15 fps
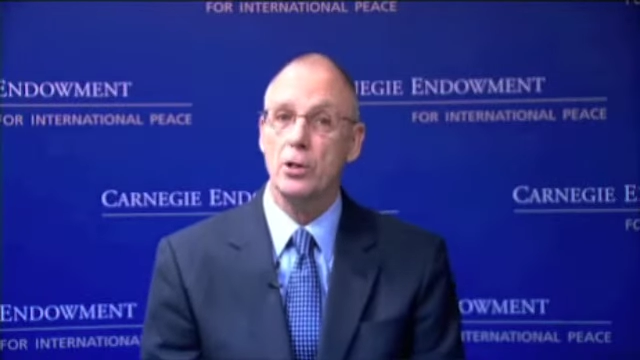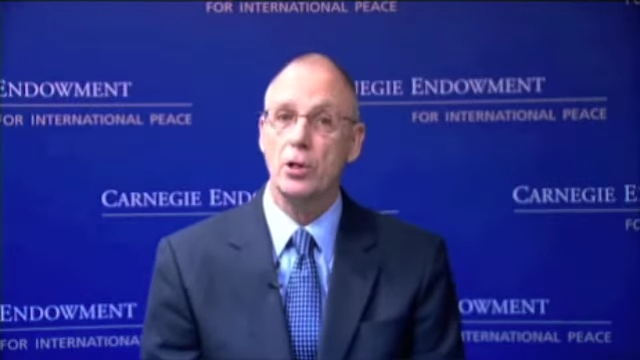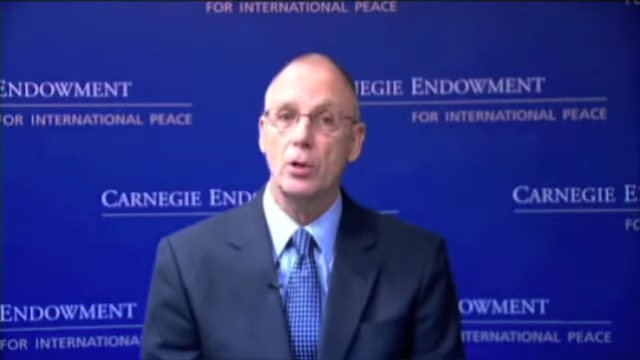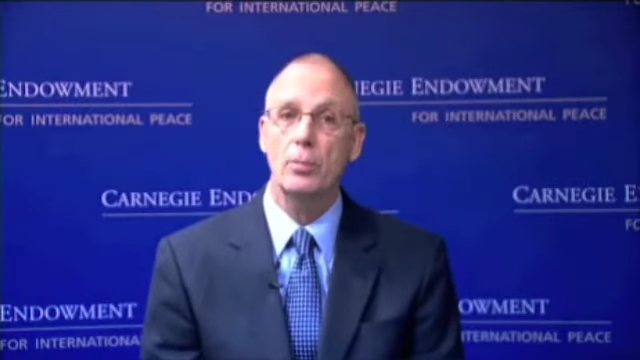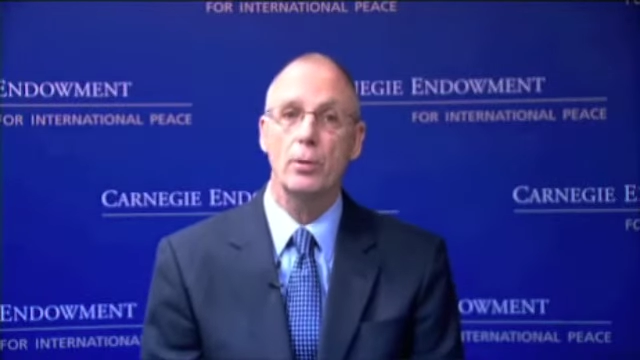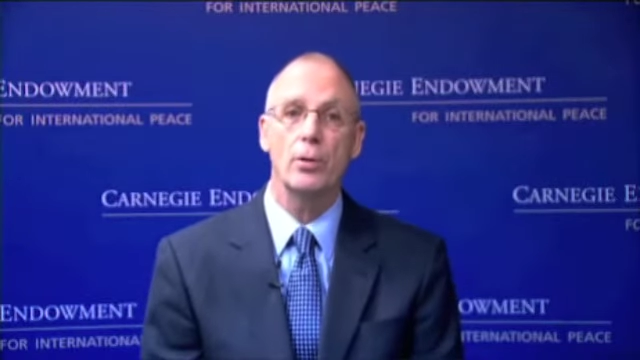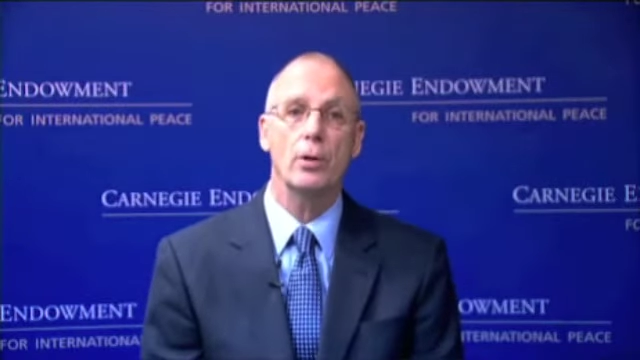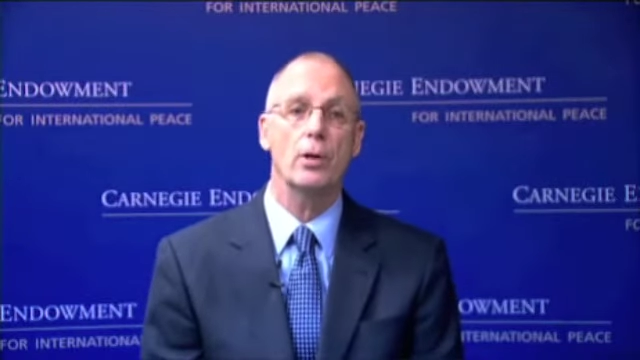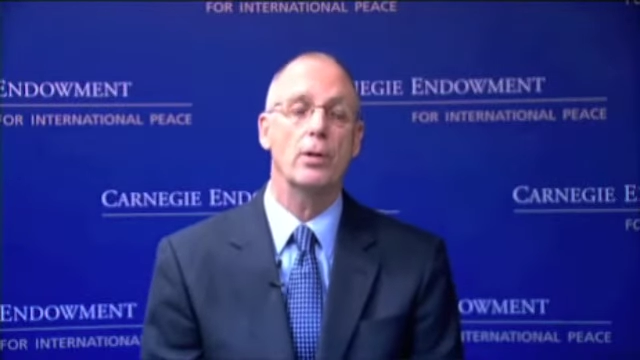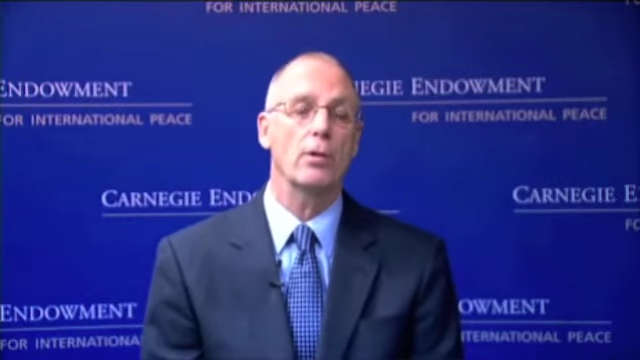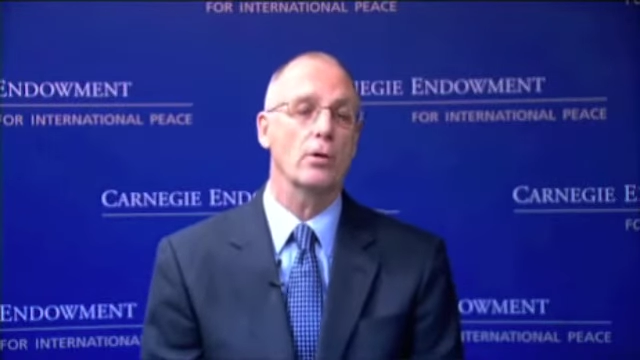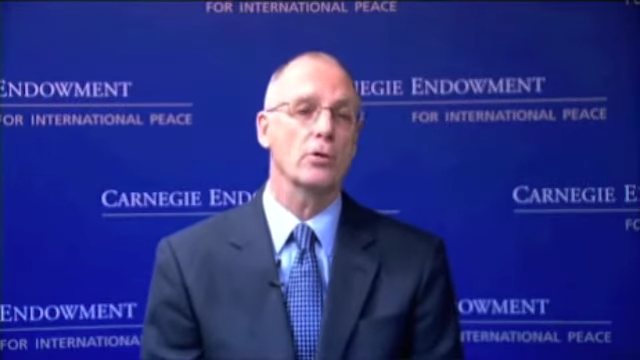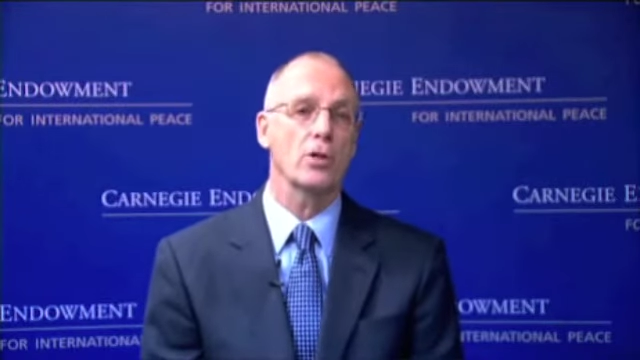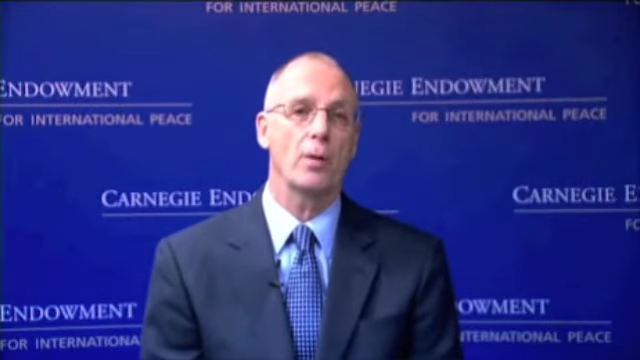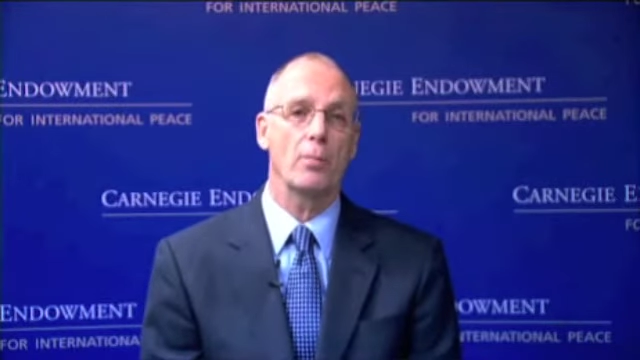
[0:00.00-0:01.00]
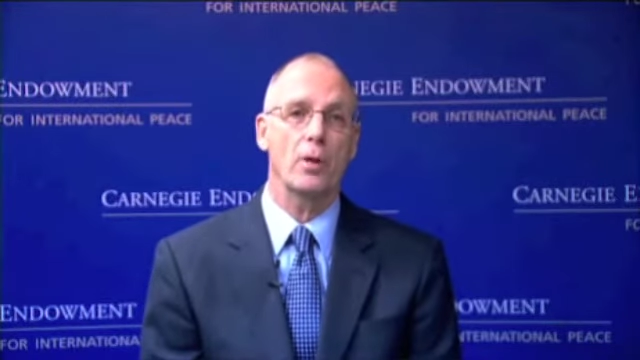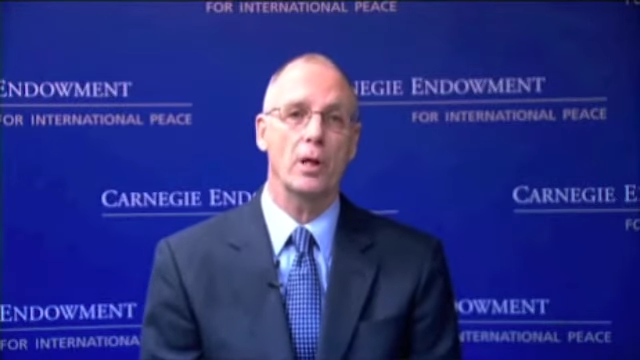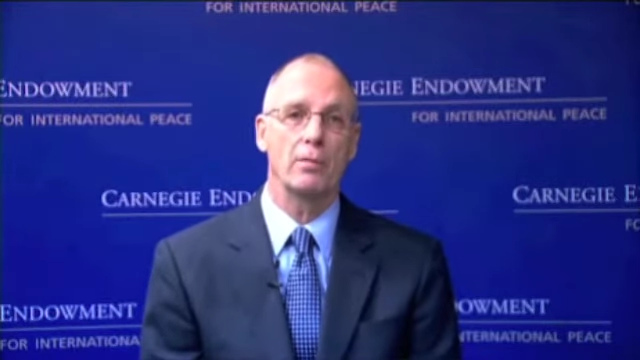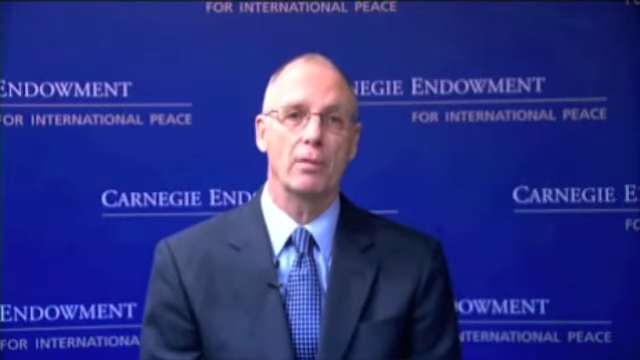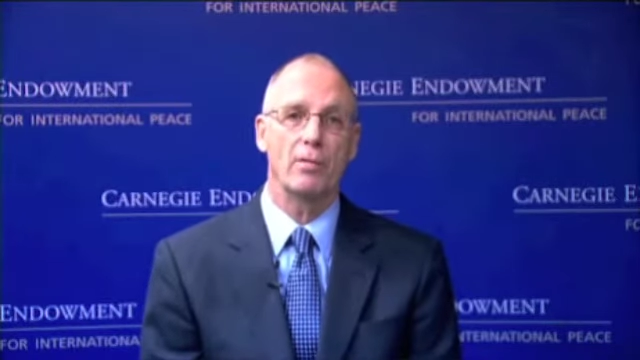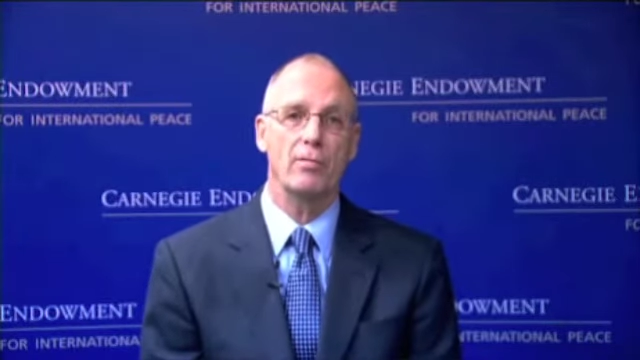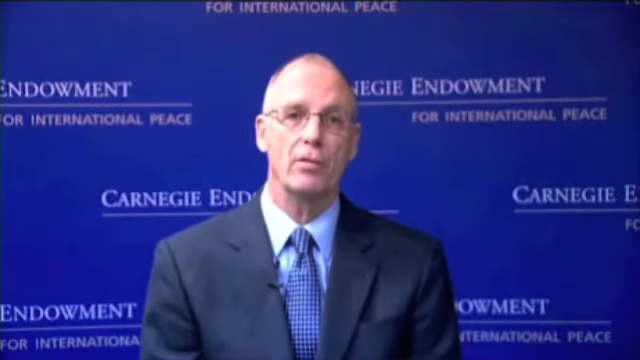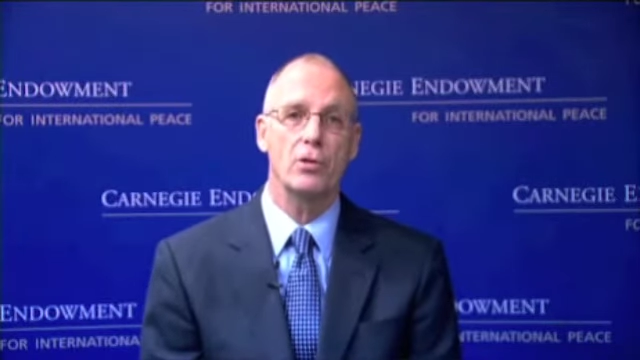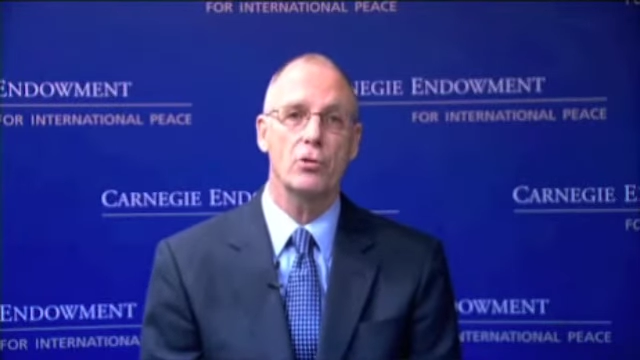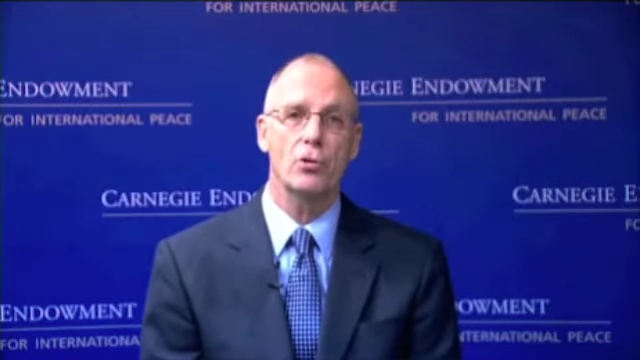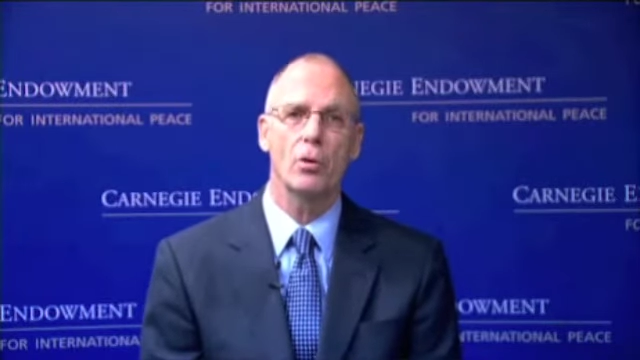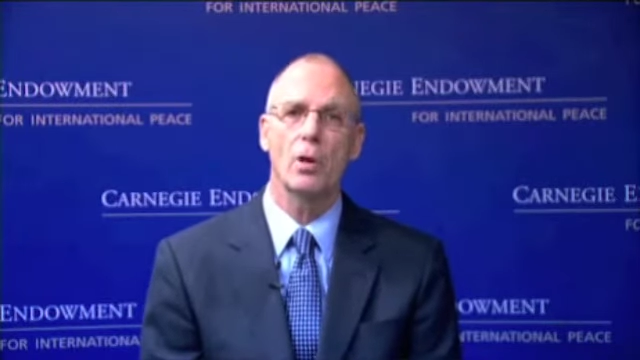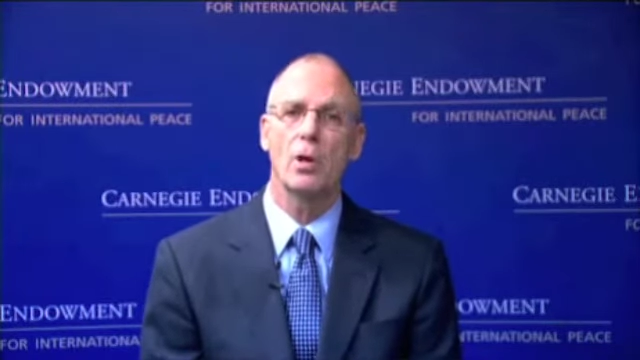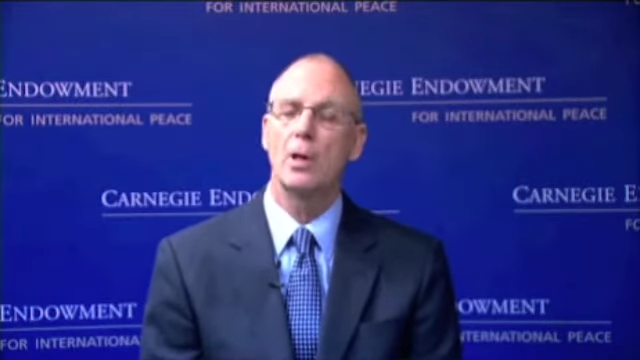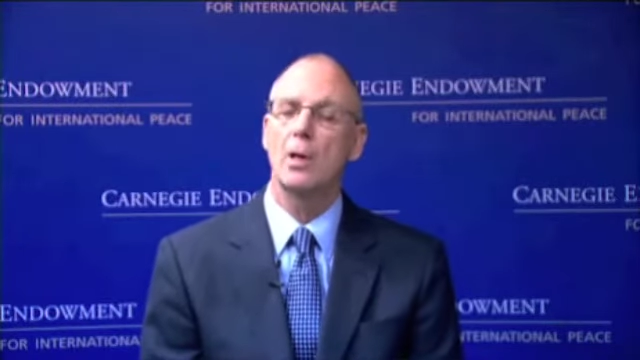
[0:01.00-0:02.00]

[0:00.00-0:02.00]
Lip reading: community, they're something of a feature.